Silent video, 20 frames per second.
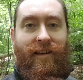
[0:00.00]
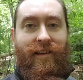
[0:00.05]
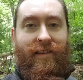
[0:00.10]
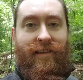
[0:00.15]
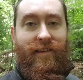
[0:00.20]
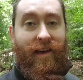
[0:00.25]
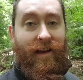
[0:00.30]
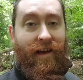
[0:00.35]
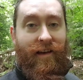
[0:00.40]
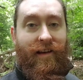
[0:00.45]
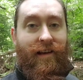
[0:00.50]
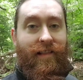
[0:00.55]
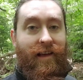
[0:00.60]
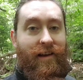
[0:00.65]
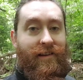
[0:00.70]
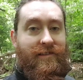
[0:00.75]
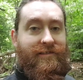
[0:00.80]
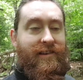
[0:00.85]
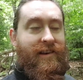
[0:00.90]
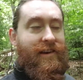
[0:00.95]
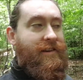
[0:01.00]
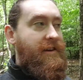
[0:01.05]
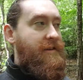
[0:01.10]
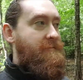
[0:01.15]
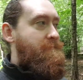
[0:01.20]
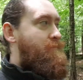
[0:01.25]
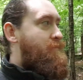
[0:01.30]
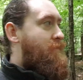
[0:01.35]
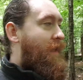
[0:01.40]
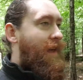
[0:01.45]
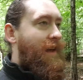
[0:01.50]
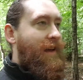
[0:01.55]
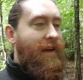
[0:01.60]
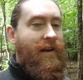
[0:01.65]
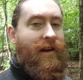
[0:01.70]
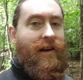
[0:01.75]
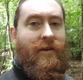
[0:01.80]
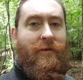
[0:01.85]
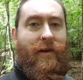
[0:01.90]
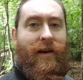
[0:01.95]
Yeah, I liked it.
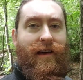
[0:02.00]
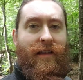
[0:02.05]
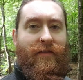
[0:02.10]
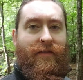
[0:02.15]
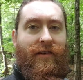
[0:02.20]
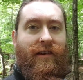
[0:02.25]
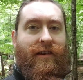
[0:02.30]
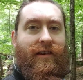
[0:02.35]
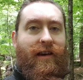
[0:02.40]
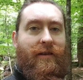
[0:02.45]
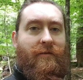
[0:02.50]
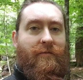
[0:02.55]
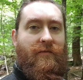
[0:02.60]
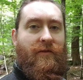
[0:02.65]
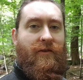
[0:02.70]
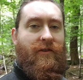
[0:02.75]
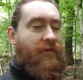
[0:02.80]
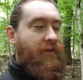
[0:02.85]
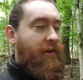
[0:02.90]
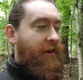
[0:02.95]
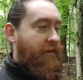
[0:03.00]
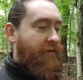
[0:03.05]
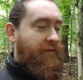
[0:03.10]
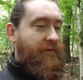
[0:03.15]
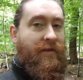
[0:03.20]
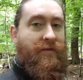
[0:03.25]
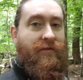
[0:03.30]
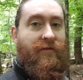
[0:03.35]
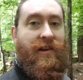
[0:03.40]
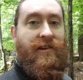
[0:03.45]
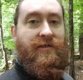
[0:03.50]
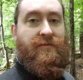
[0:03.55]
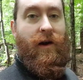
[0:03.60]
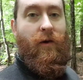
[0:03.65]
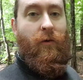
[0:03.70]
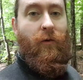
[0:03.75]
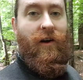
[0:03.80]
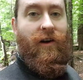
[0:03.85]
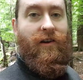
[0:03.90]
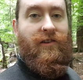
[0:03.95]
Anyway, I think I'm going to finish my
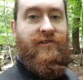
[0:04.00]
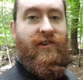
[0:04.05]
water